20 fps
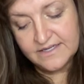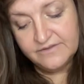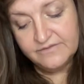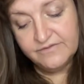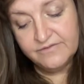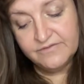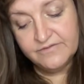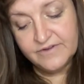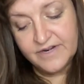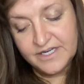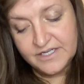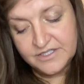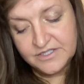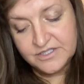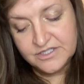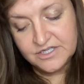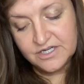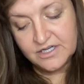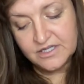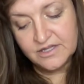
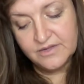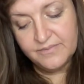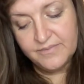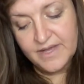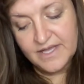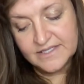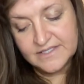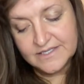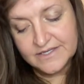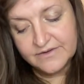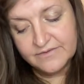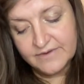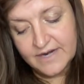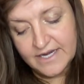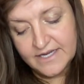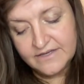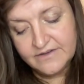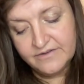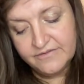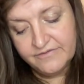infringe on the basic
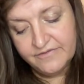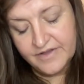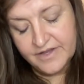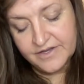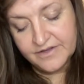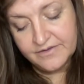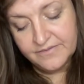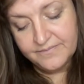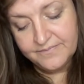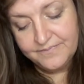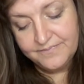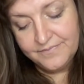right to feel.